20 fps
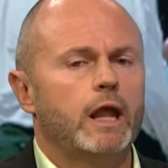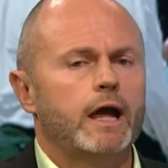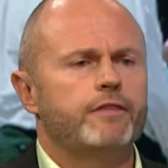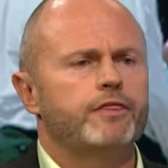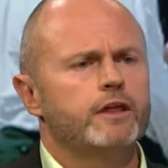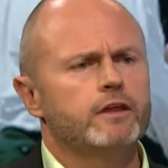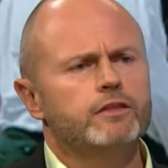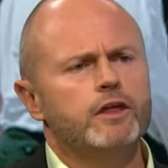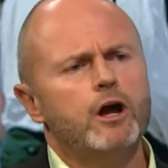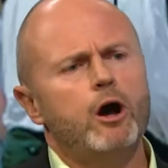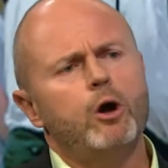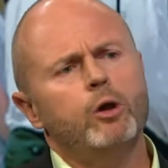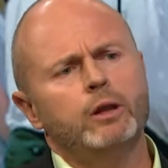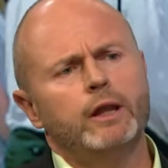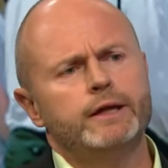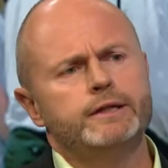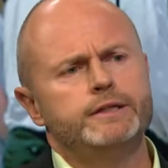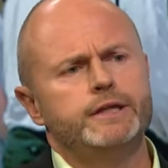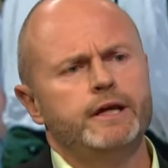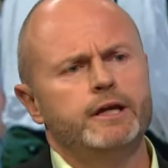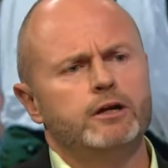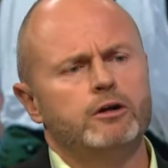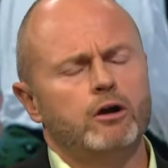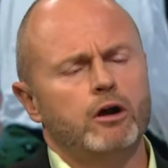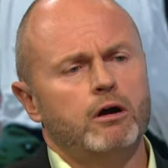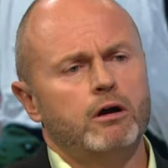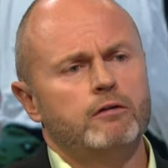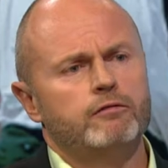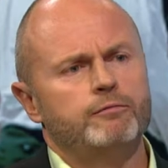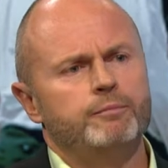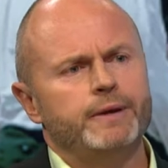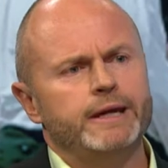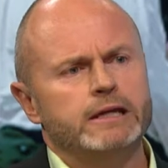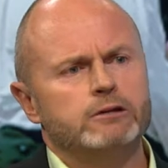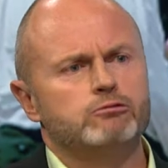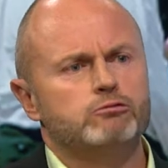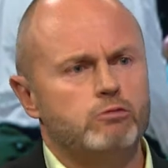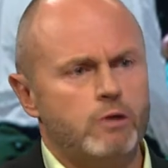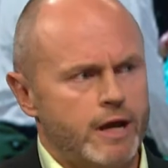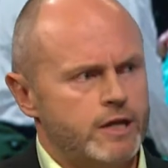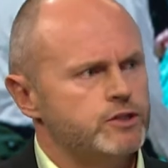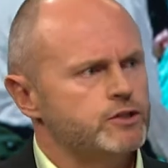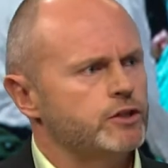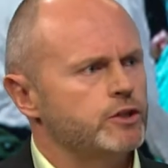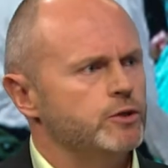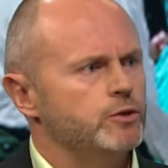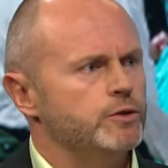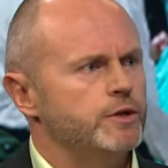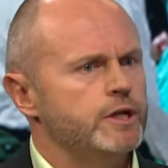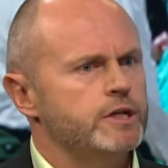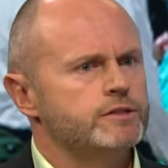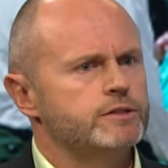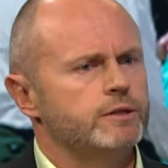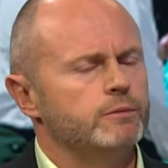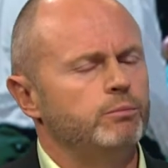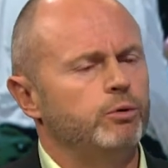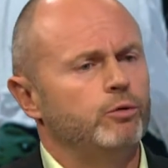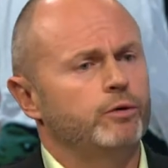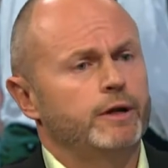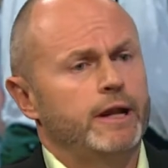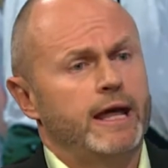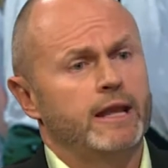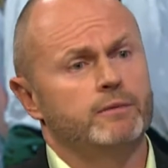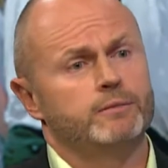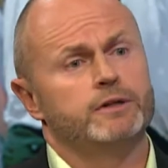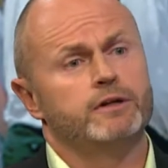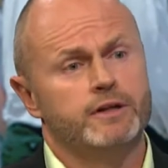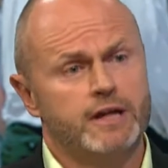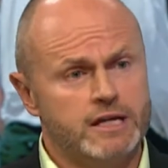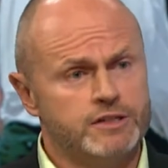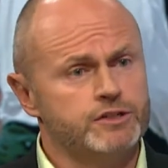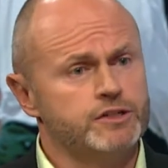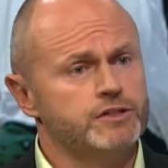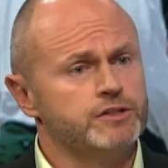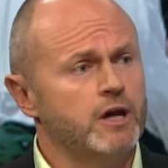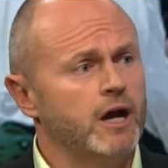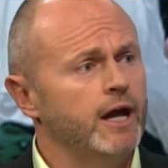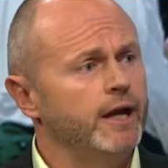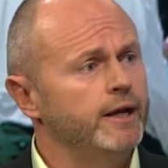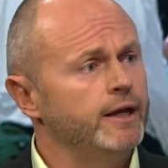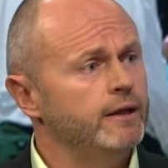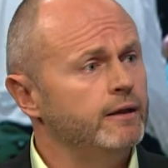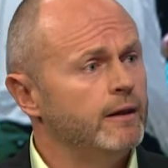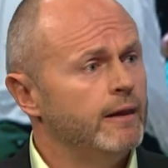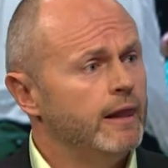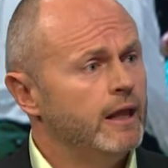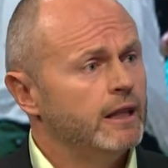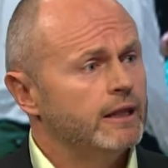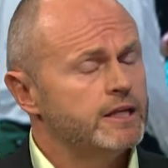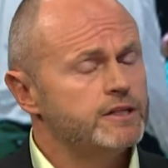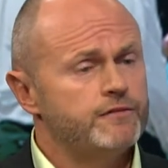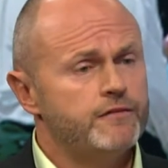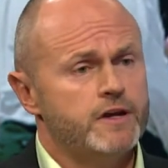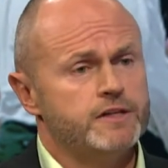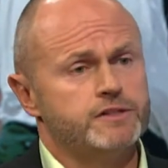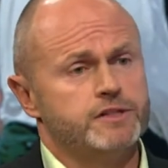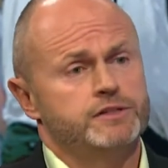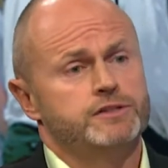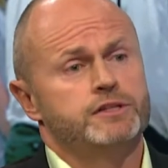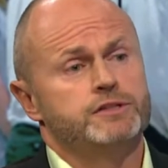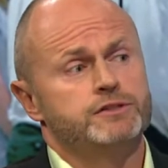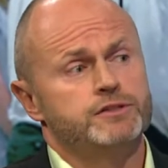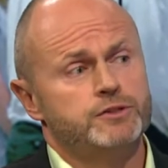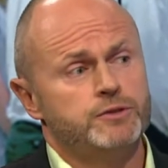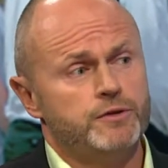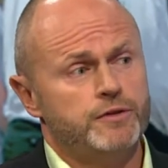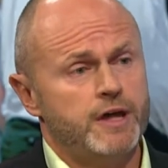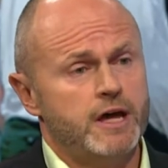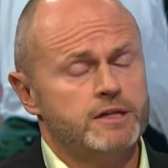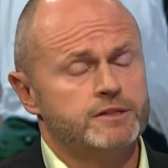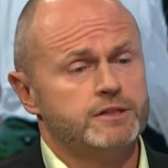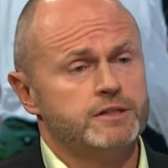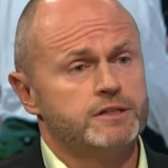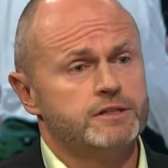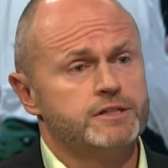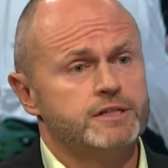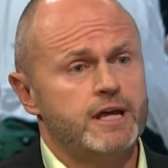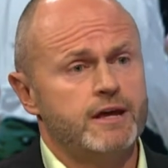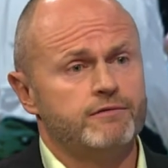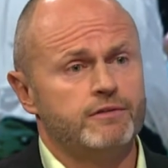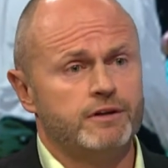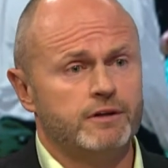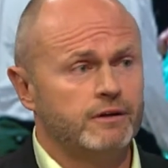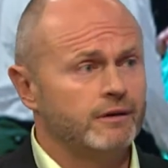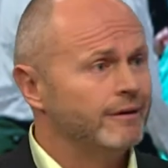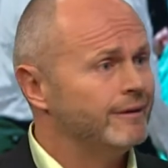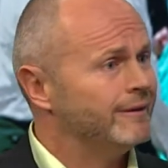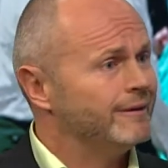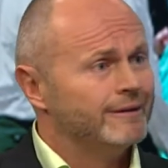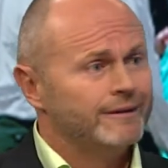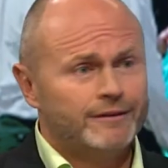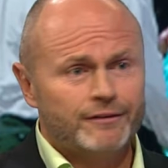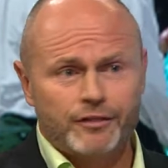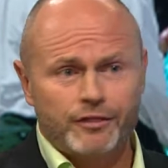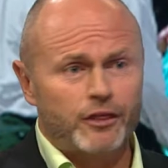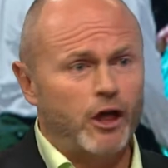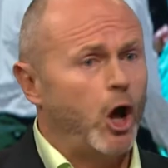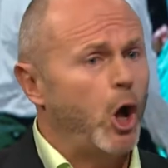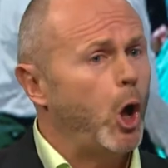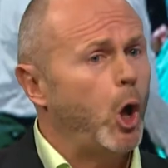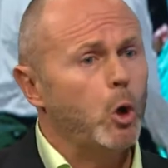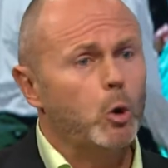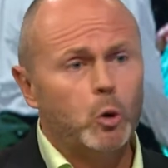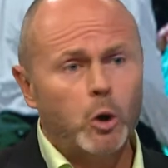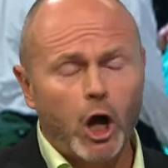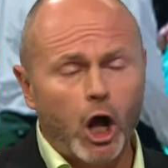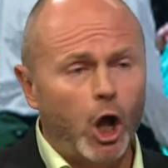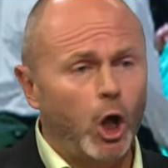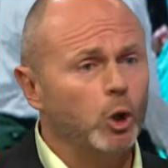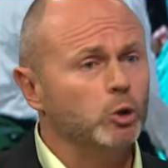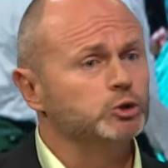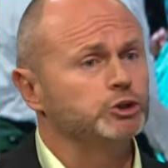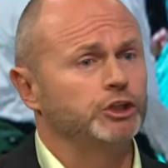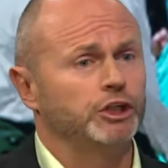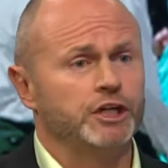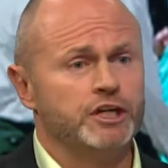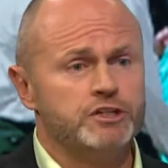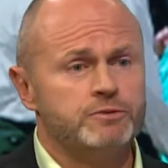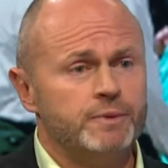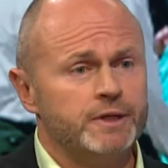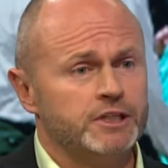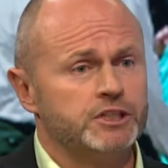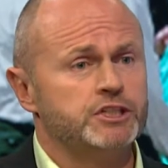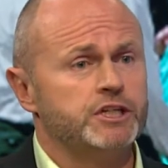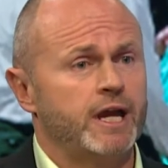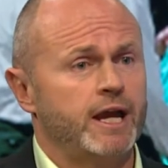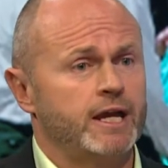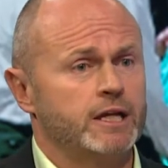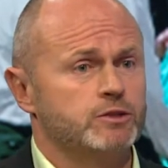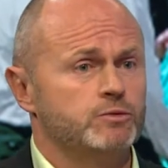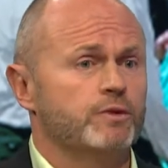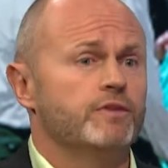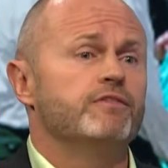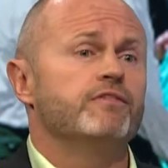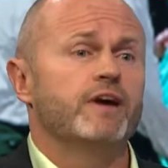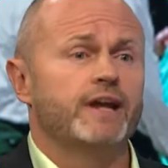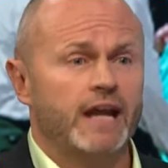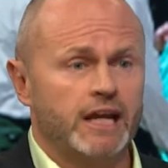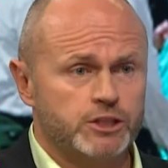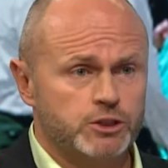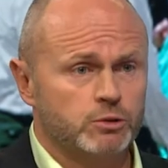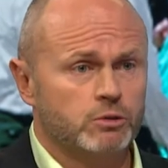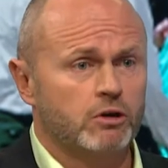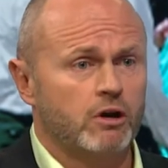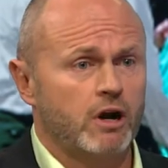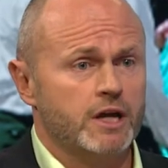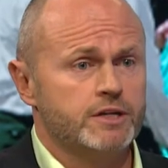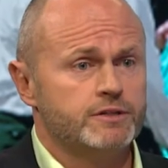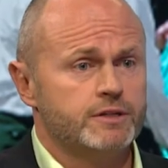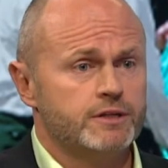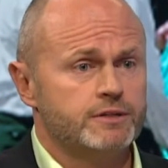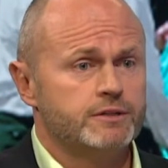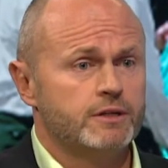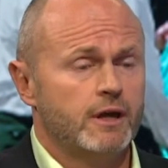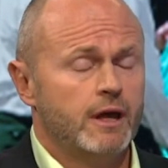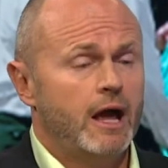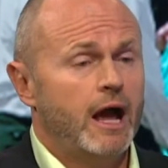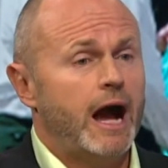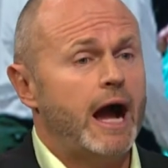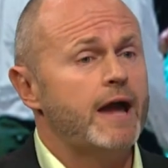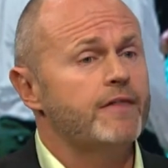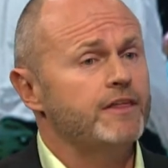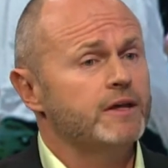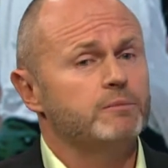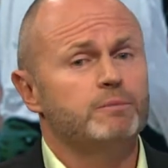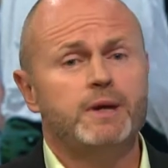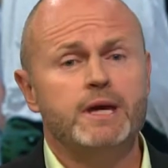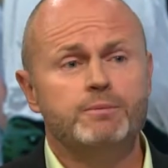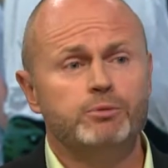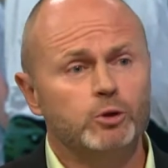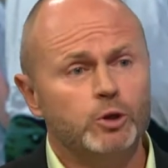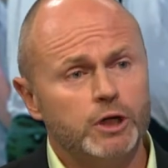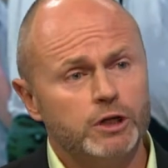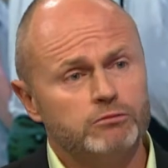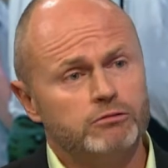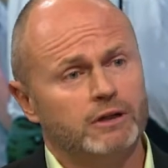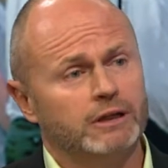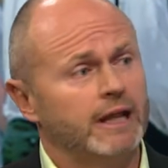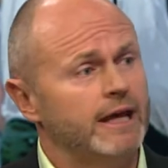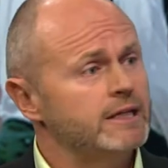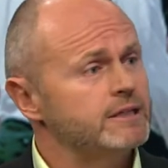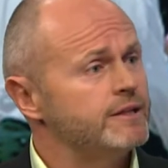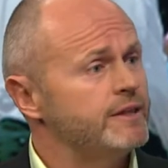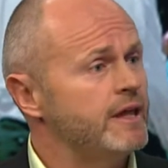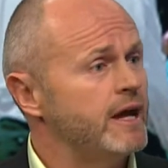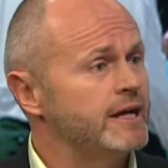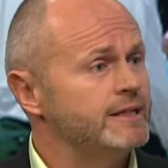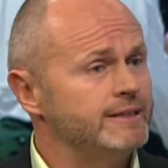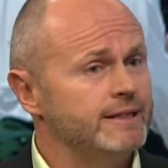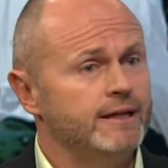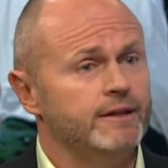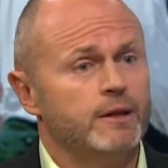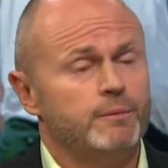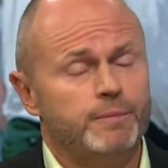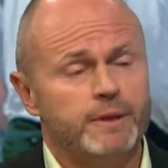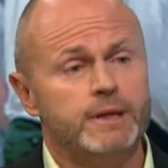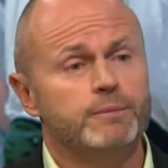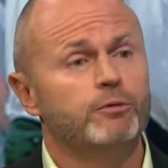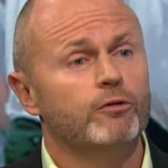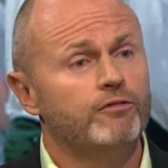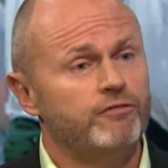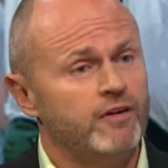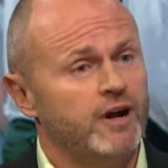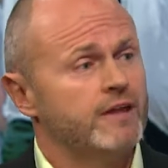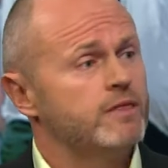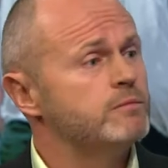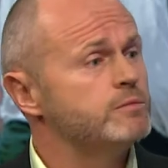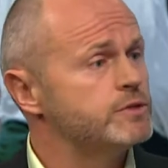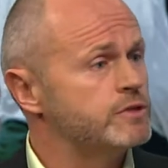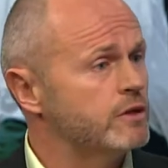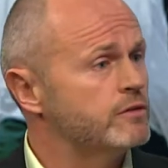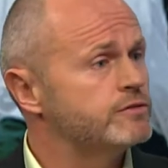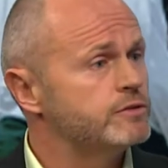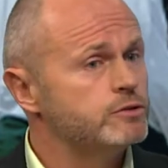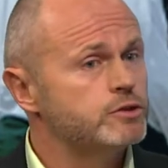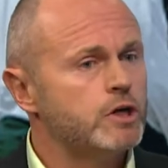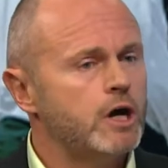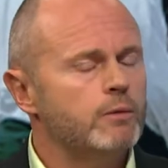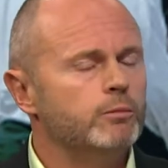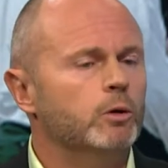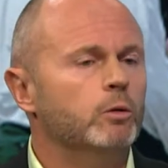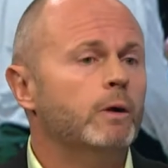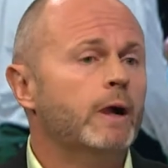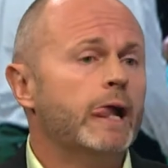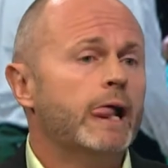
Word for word: I think the whole idea of being rescued is an important element in our society. Let's face it, since 2007, the whole culture has been changed with the financial crisis. Mm -hmm. I think people can relate to the idea that people find themselves in trouble.